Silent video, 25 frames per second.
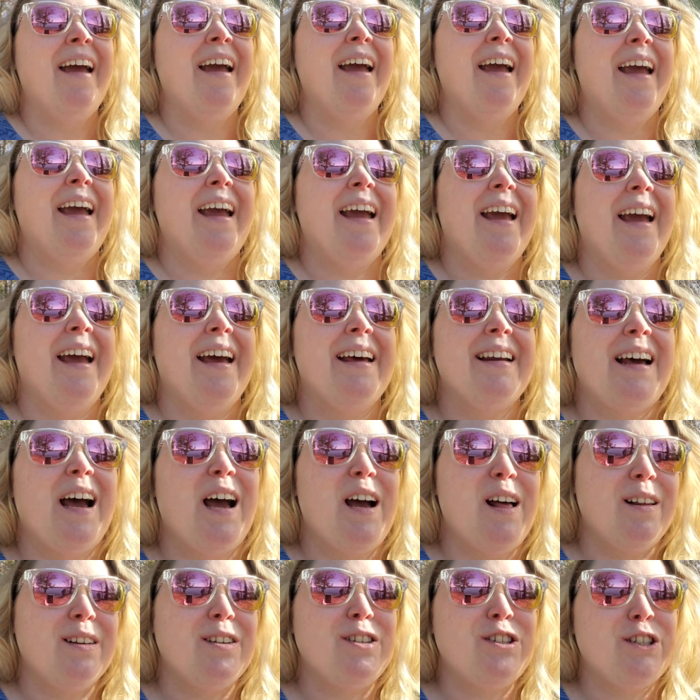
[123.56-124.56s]
and
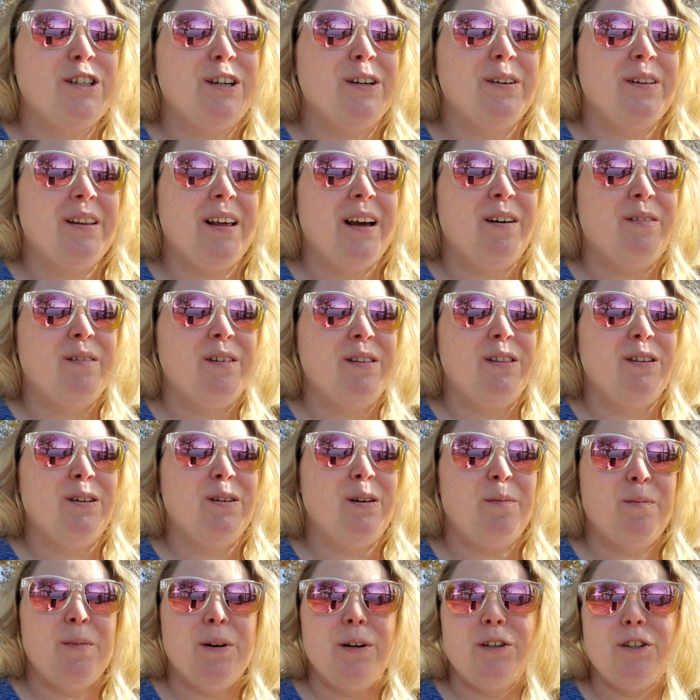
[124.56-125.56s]
I'll share that with you.
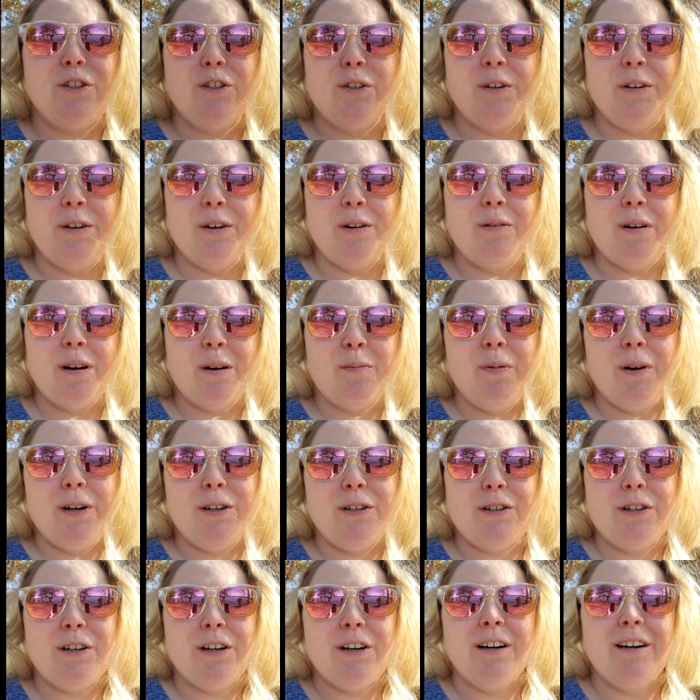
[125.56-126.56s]
I'm going to show you a quick
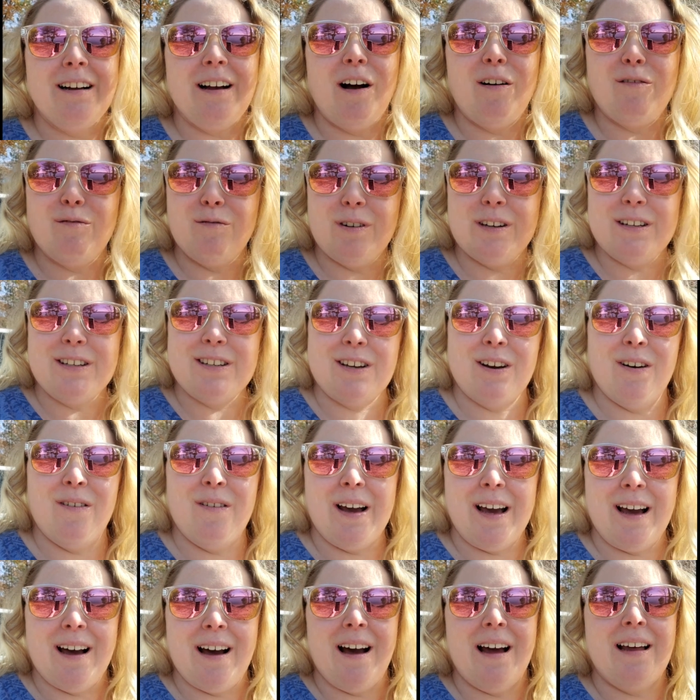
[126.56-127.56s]
picture of what's
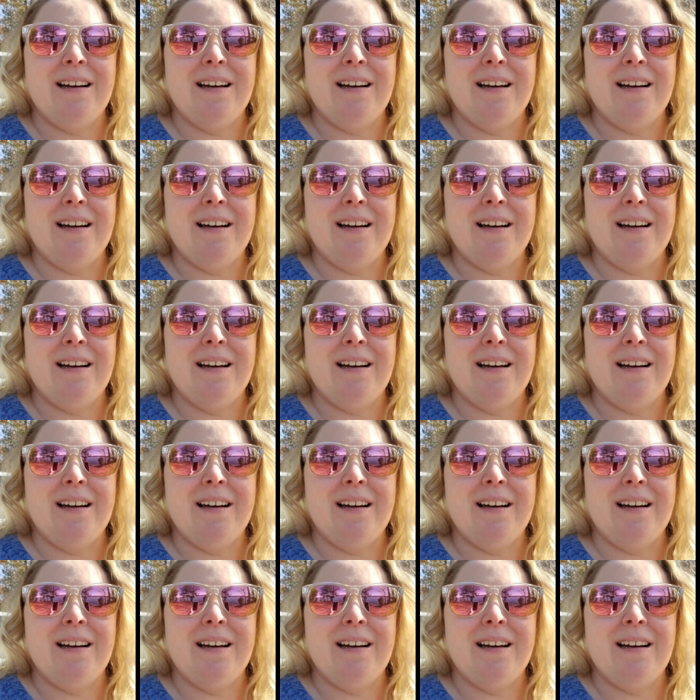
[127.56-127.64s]
going on.